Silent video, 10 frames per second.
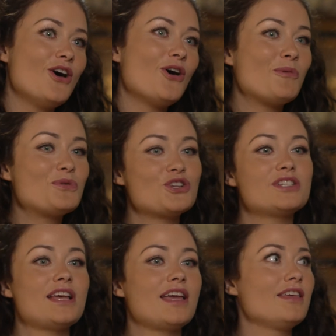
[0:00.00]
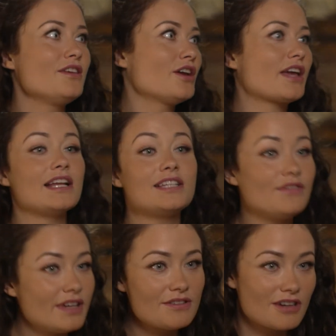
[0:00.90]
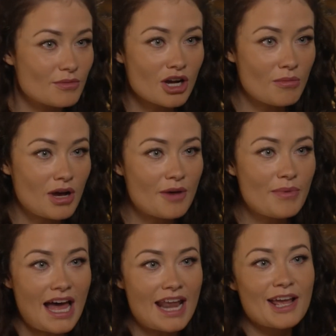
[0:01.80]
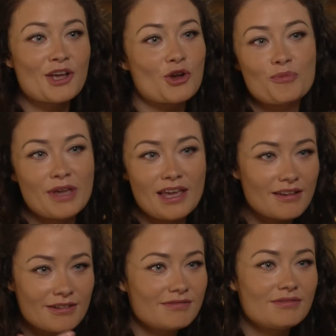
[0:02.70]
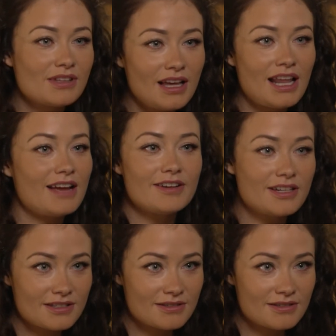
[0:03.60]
option, say you could get a TV drama come up and it could be hilarious.